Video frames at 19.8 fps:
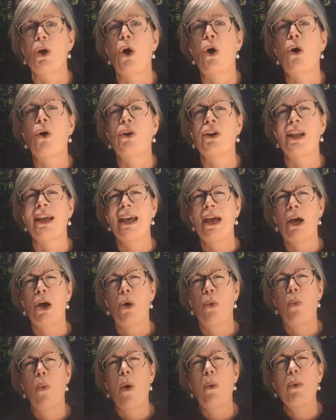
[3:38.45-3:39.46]
on
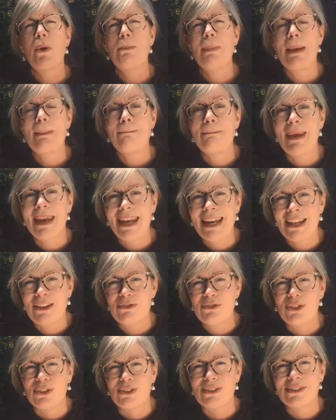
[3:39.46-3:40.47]
what would be
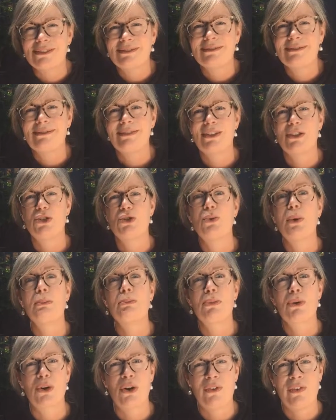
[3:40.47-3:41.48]
meaningful to
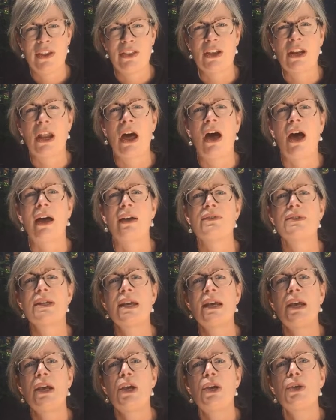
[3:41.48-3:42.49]
improving the lives.
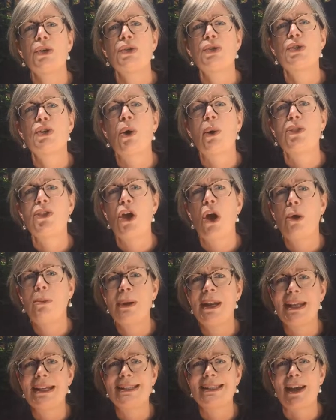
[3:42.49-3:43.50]
So at the
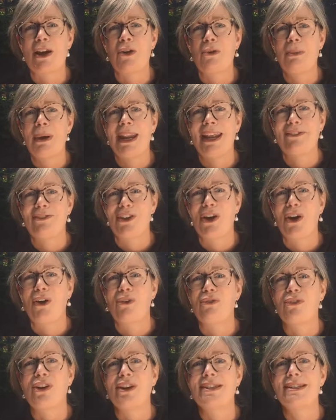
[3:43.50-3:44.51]
opening ceremony of the
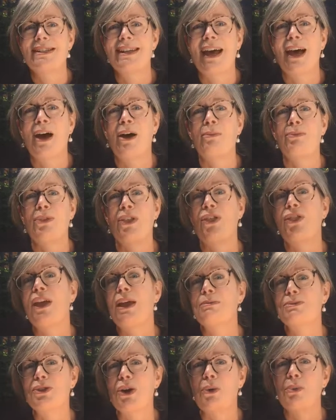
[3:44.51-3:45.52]
conference, the
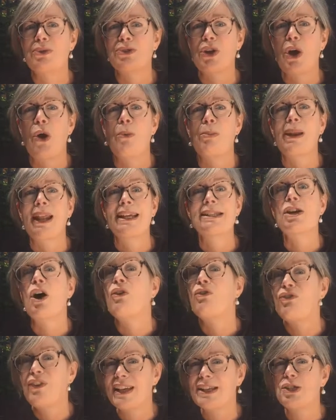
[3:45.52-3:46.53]
theme song was Coldplay's
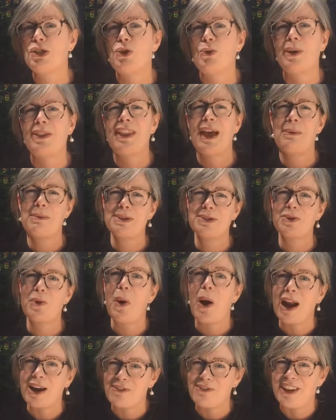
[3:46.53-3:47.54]
I'll Fix You, and that was
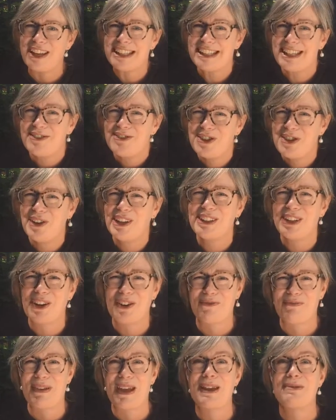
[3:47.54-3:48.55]
quite offensive to a
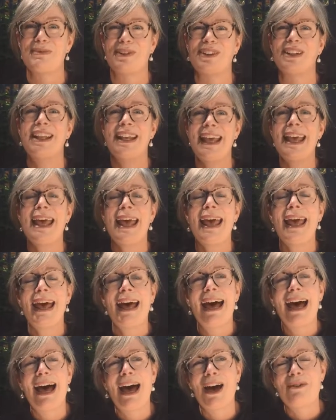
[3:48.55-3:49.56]
lot of people
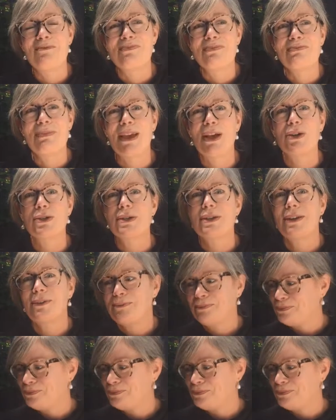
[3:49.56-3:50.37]
because